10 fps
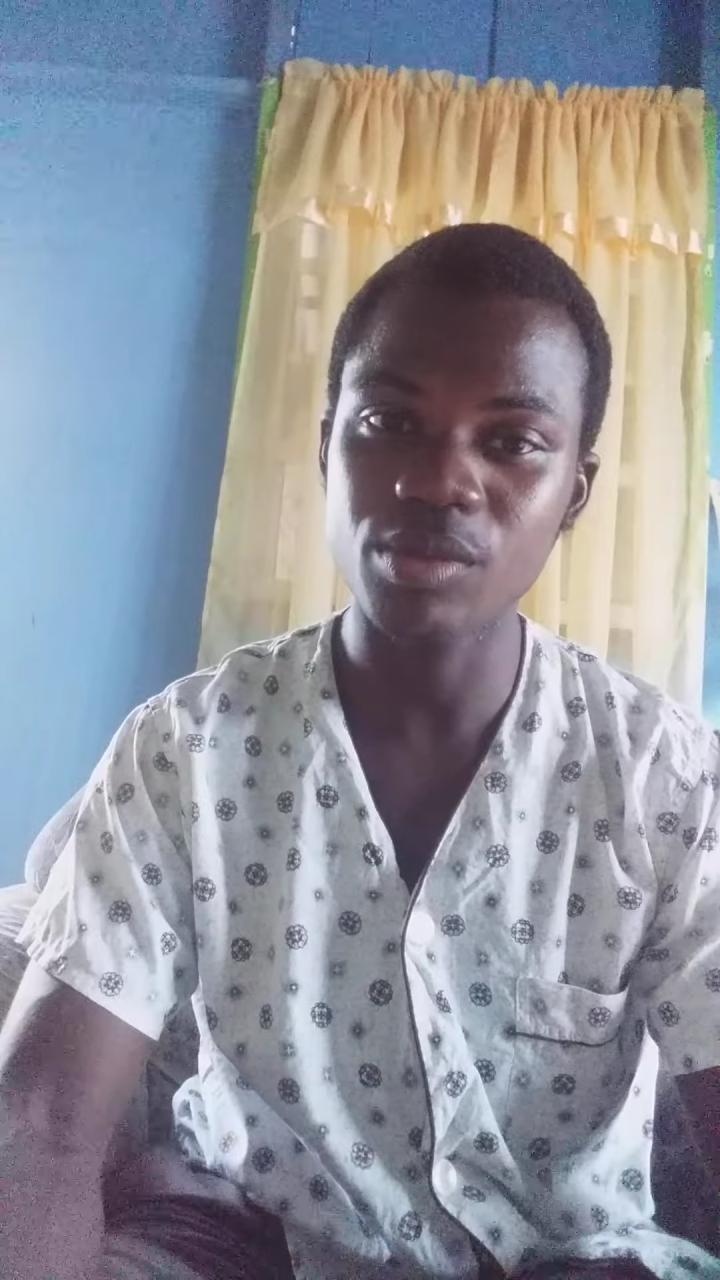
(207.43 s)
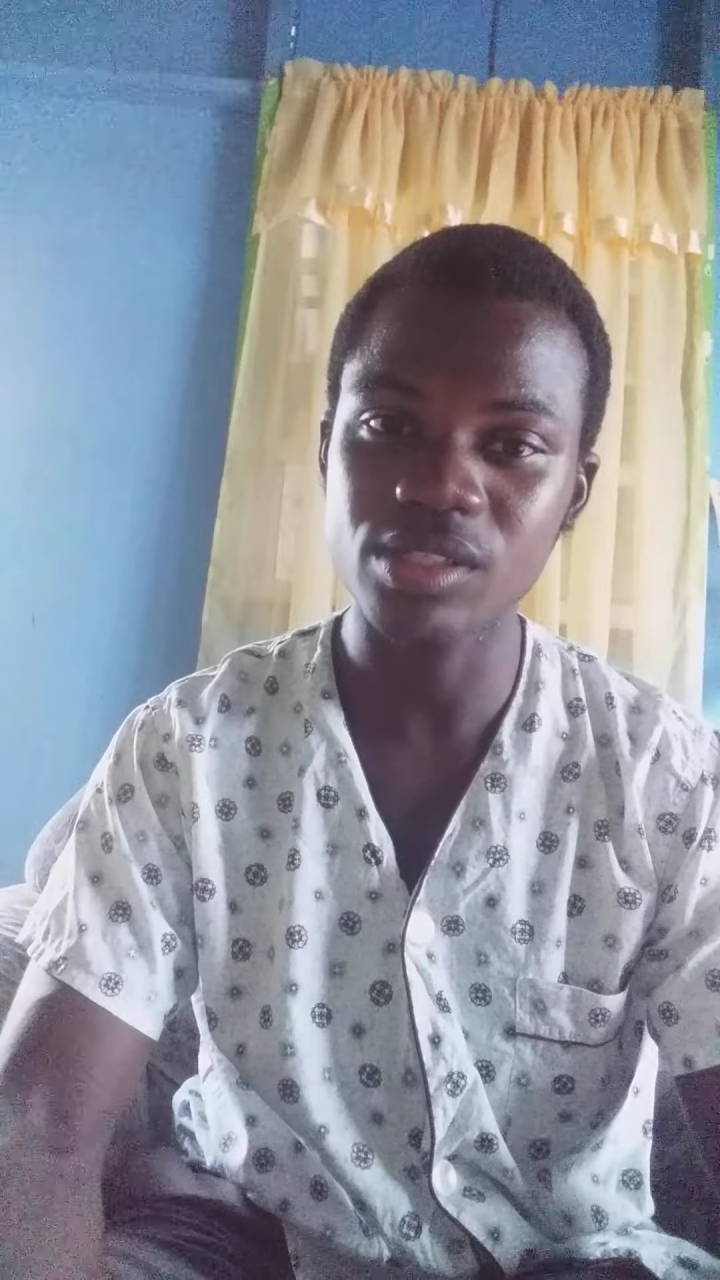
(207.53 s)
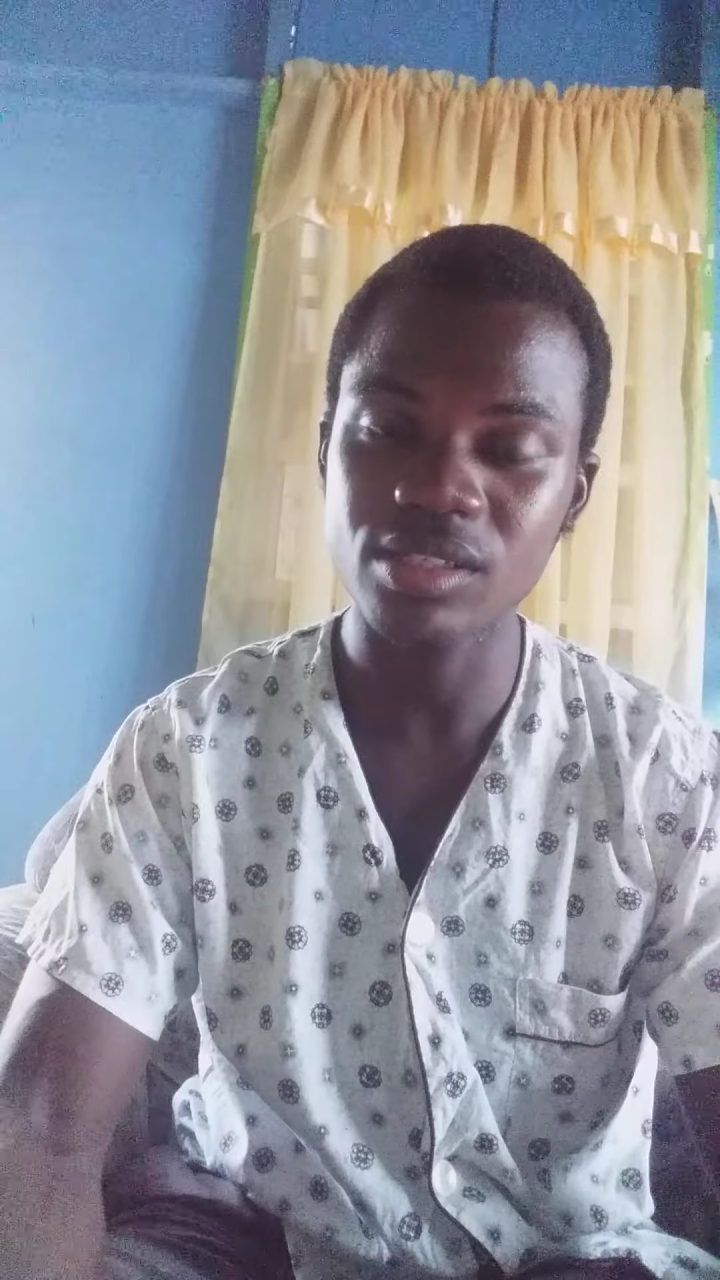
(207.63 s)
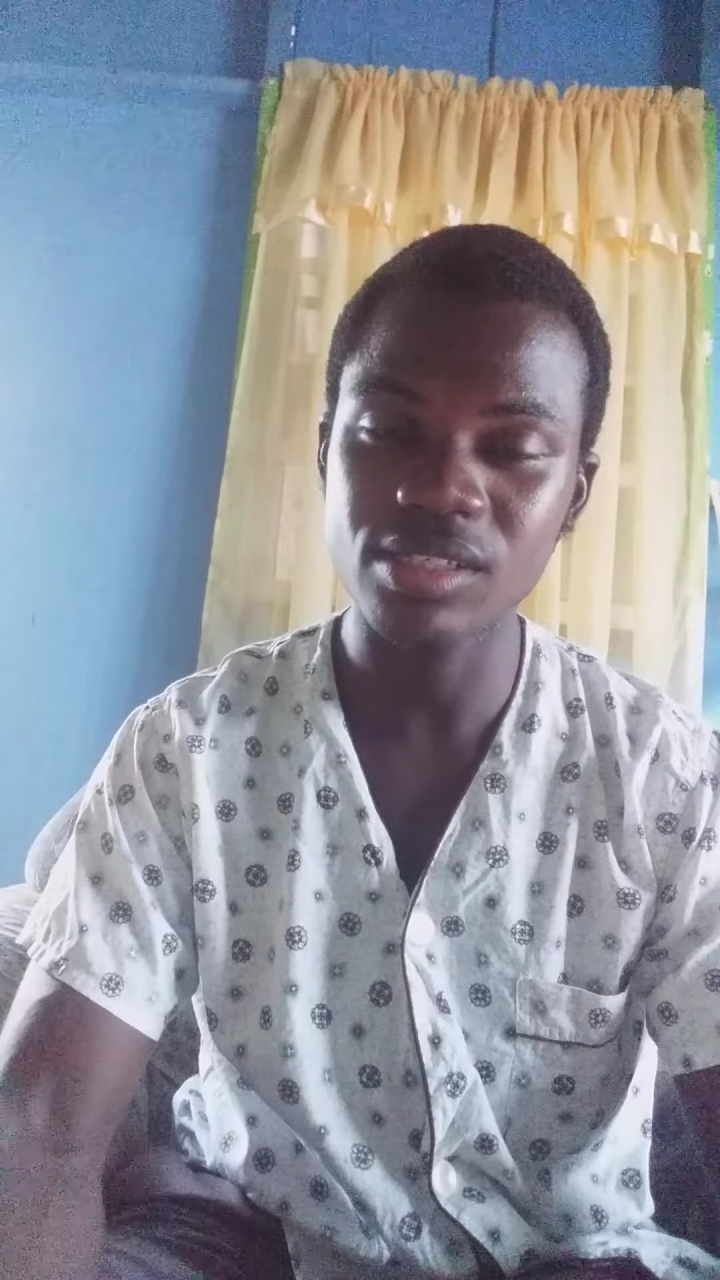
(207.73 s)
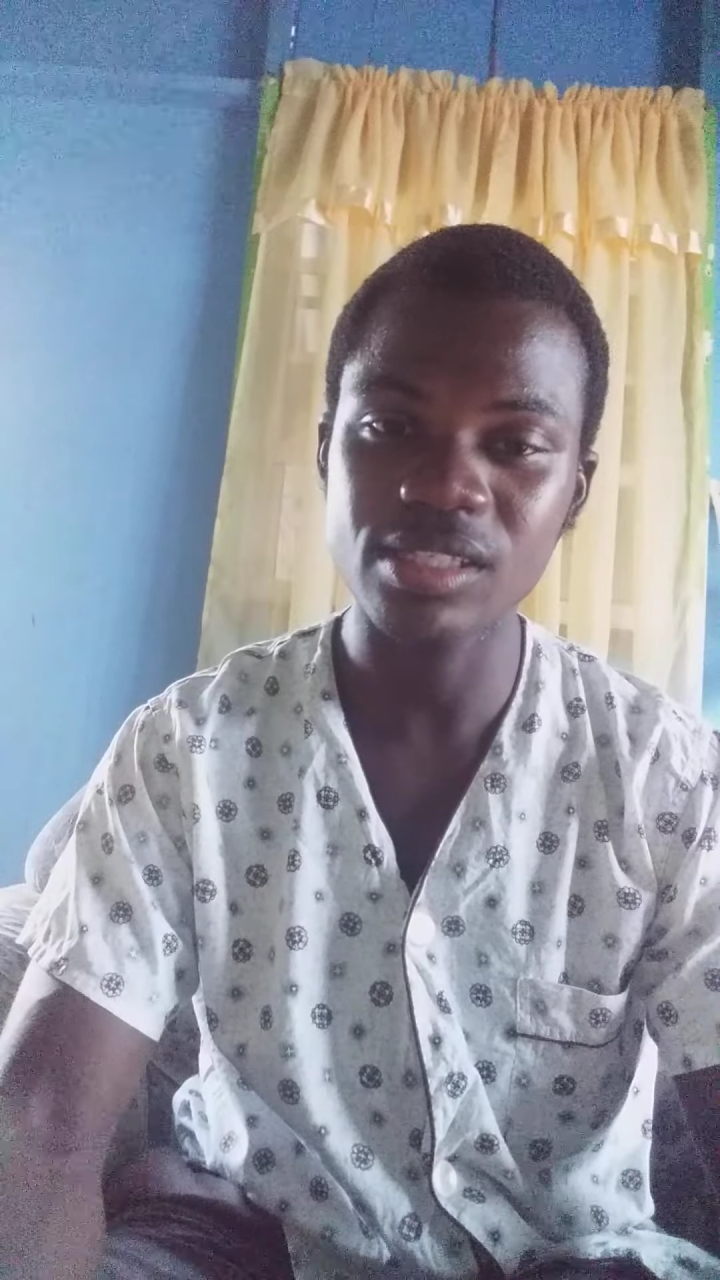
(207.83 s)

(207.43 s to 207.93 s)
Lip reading: personal